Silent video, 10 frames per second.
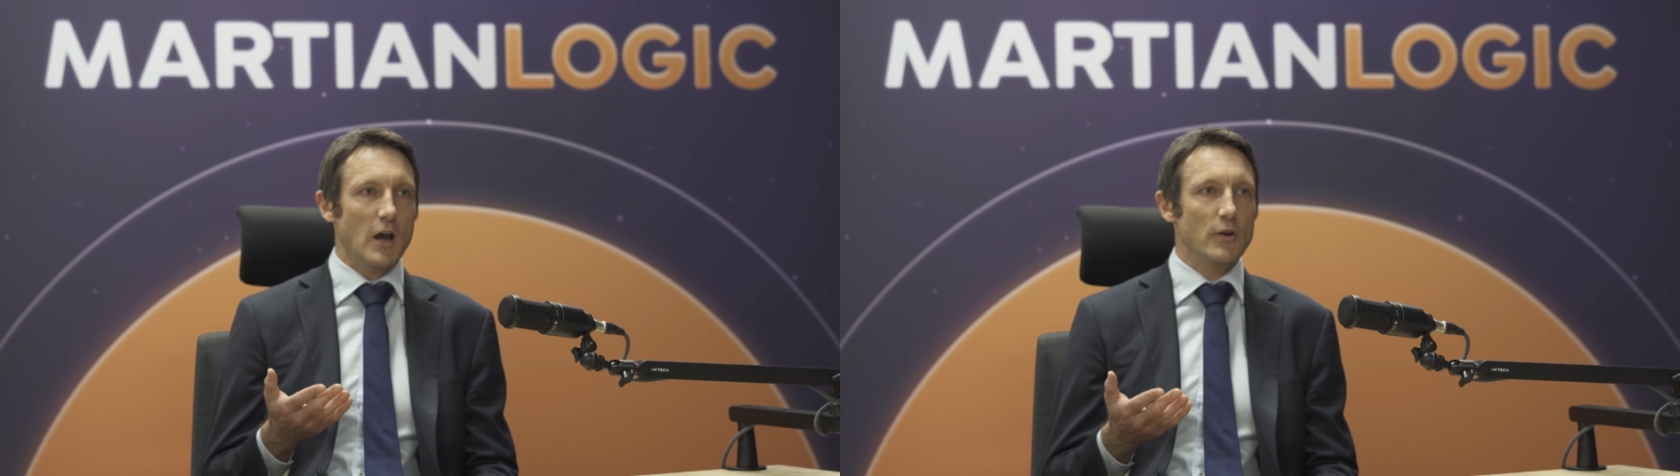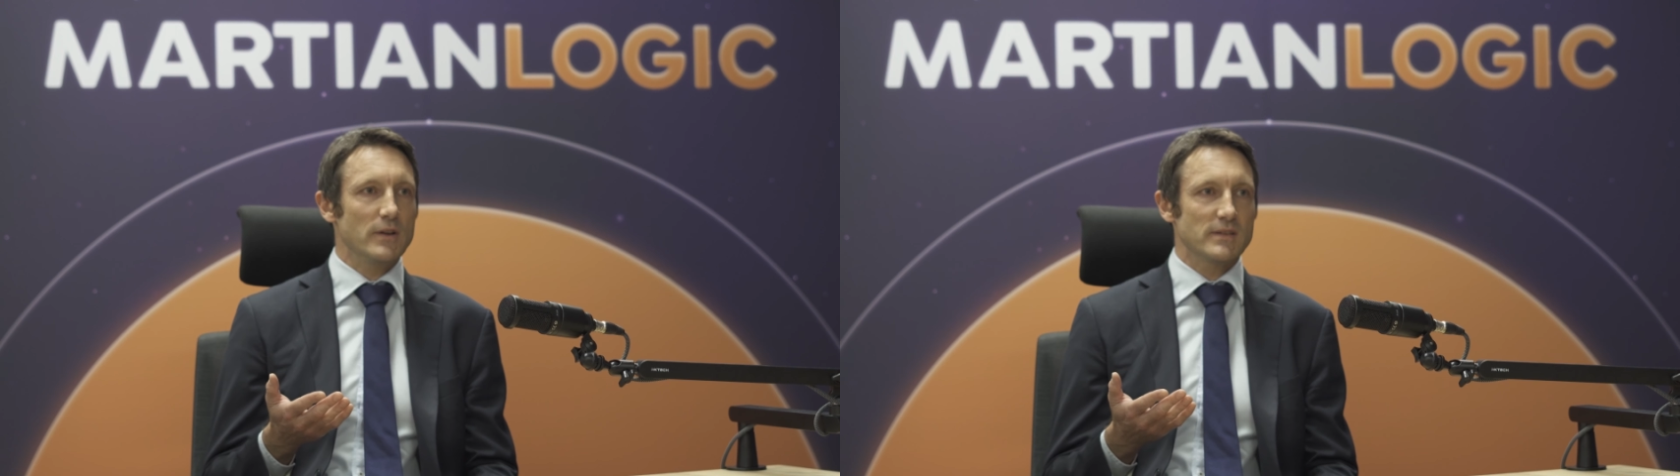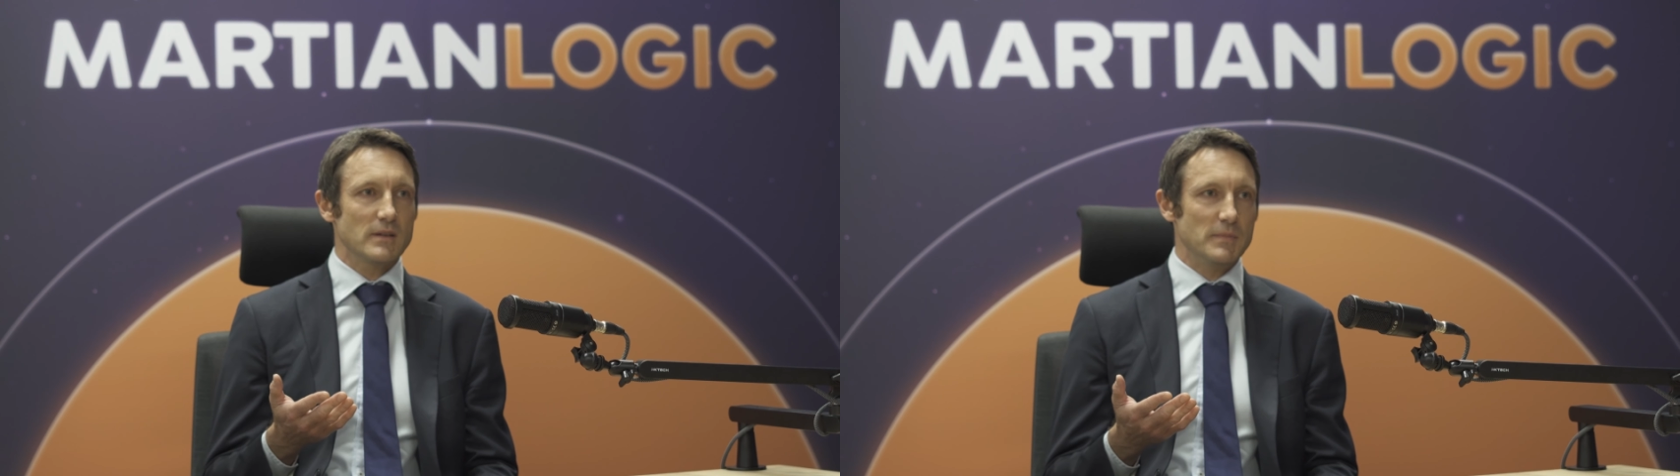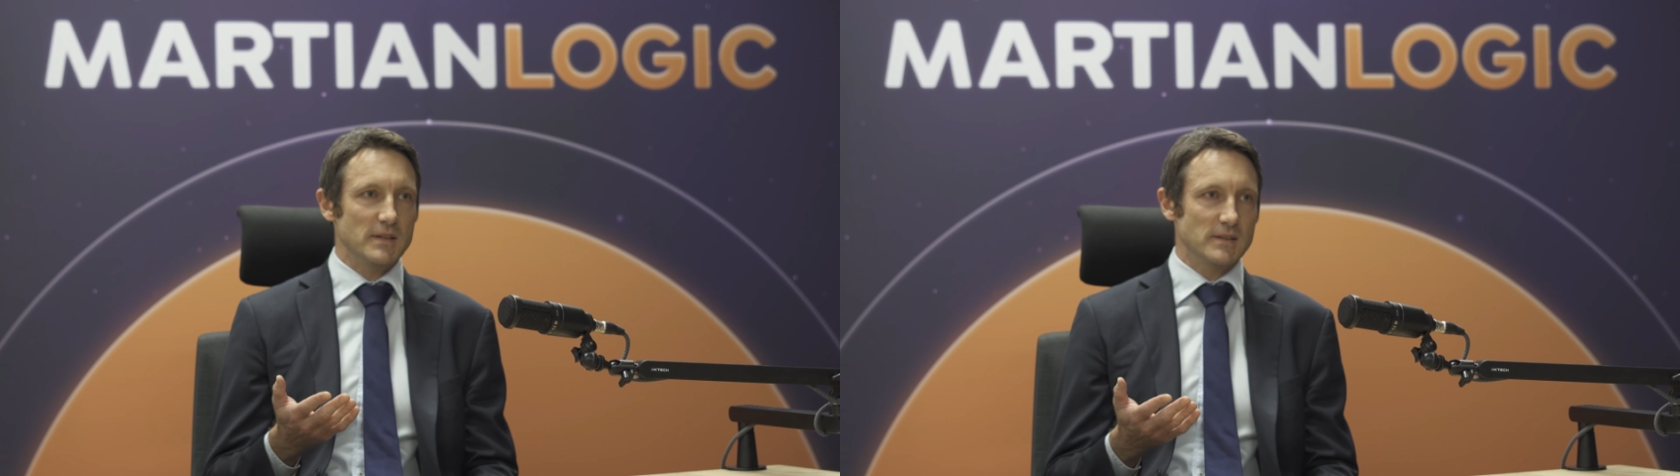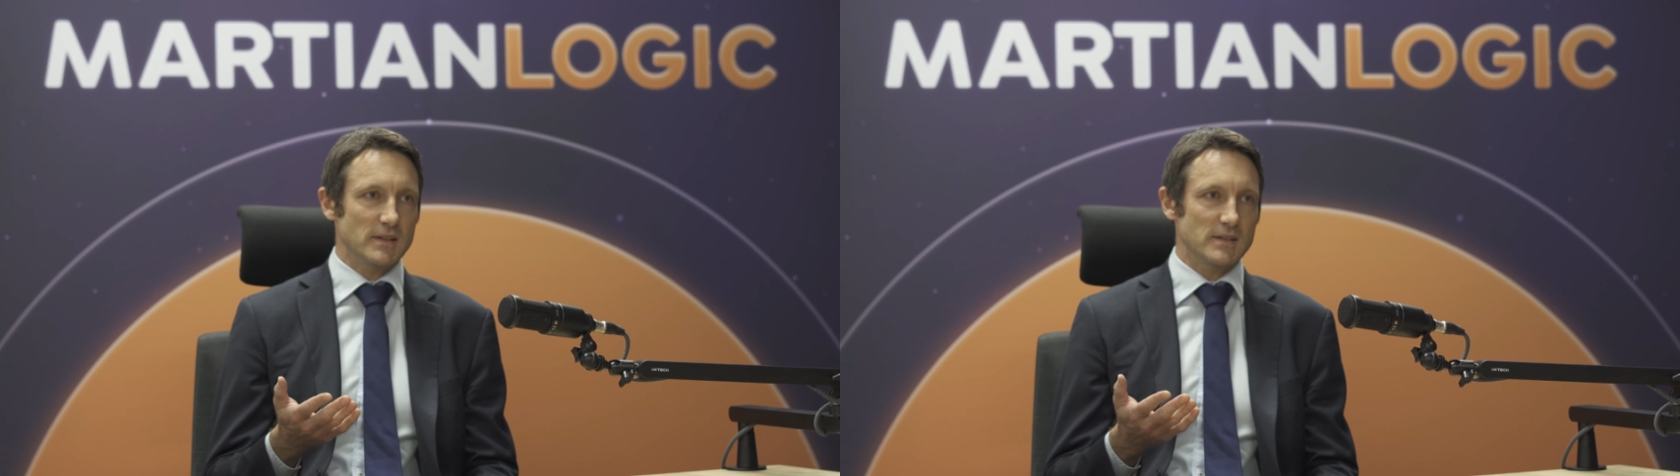owners of the
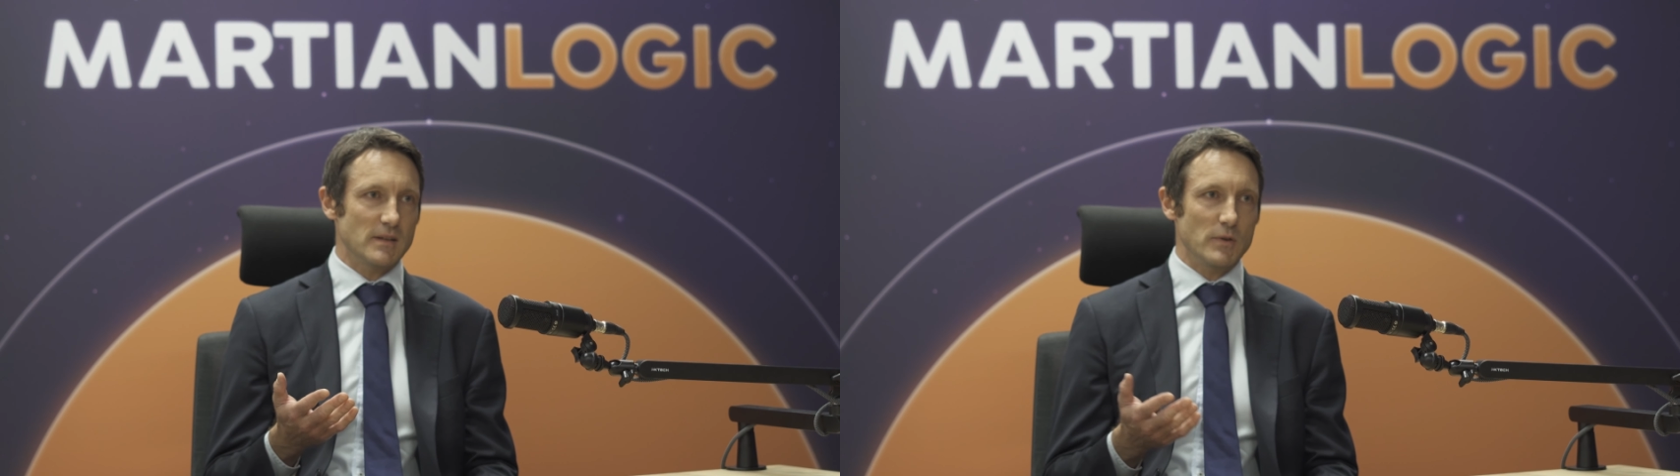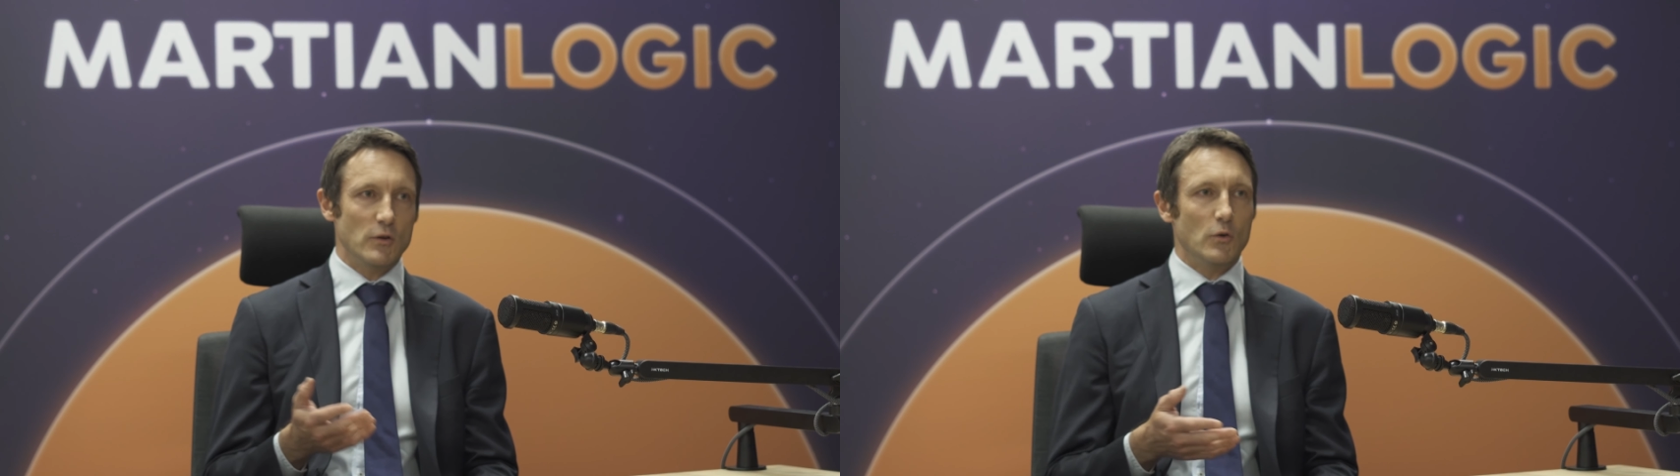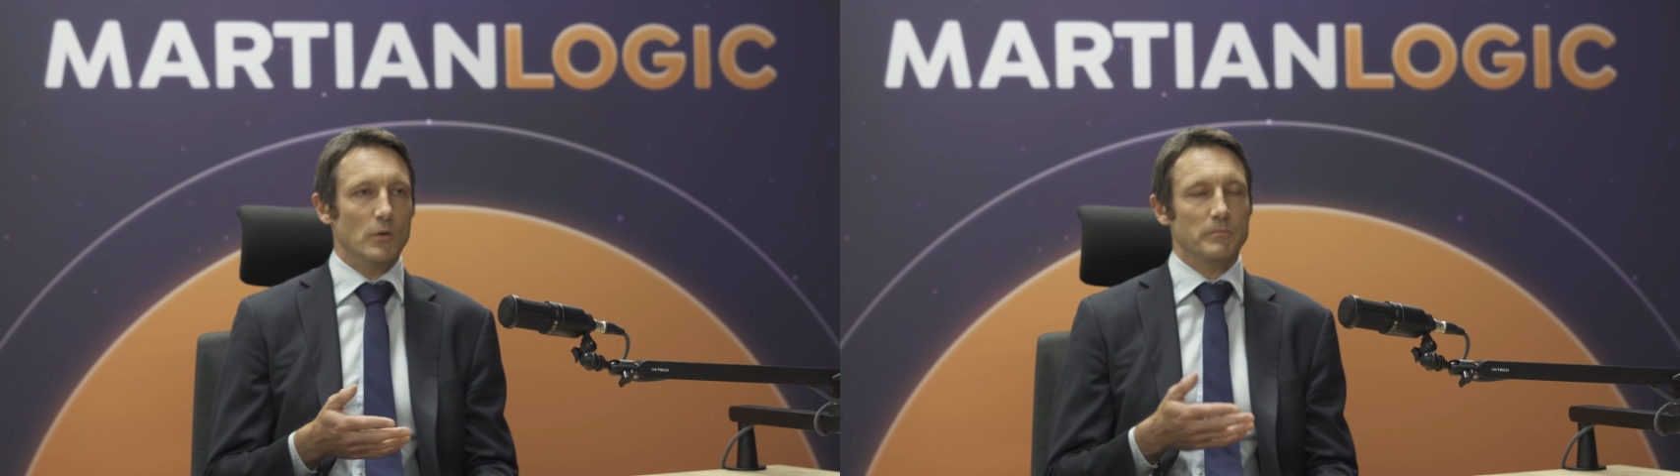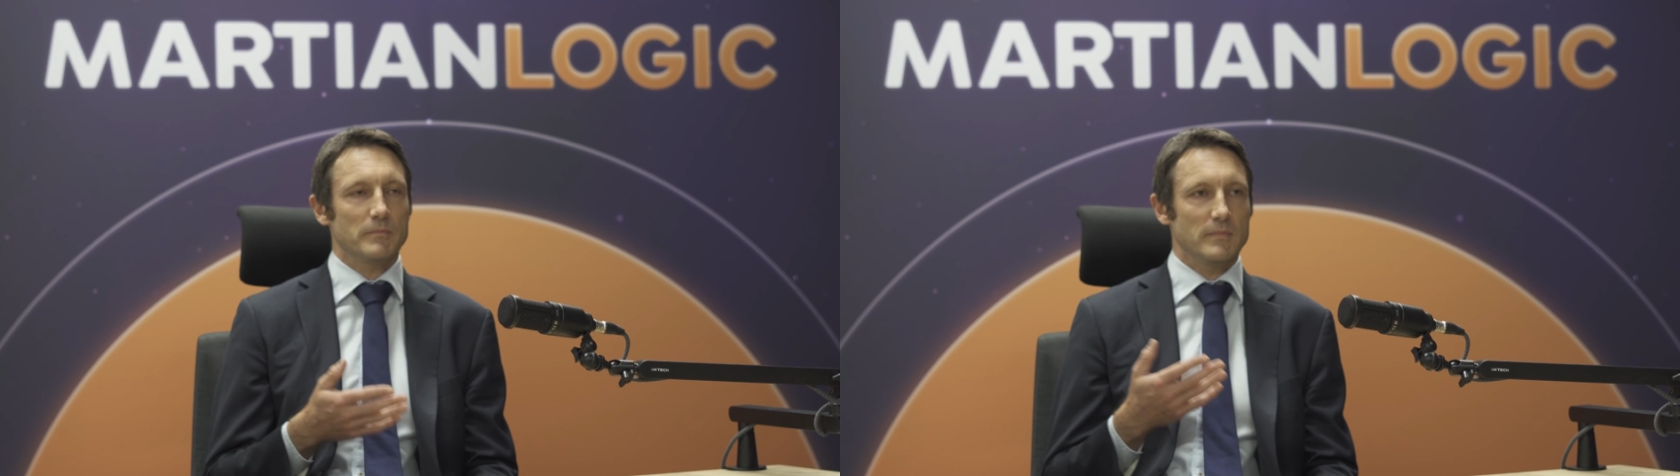business, so we're all